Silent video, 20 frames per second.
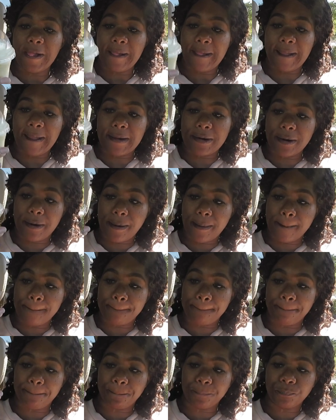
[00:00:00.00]
And
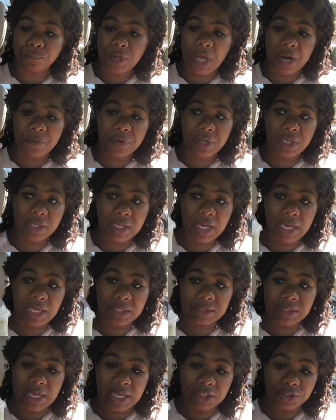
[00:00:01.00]
I really
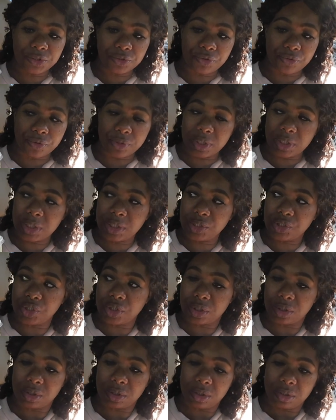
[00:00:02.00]
can't taste the
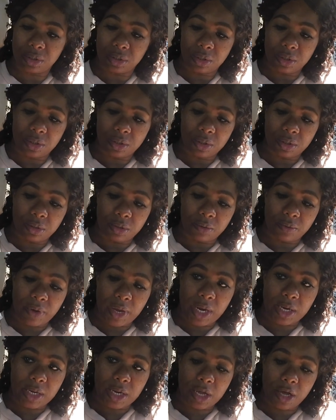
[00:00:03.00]
crunch
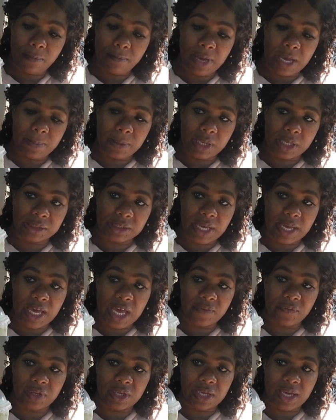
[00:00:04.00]
right now, maybe because I
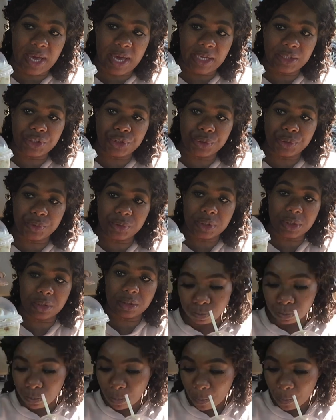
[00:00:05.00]
haven't got to it.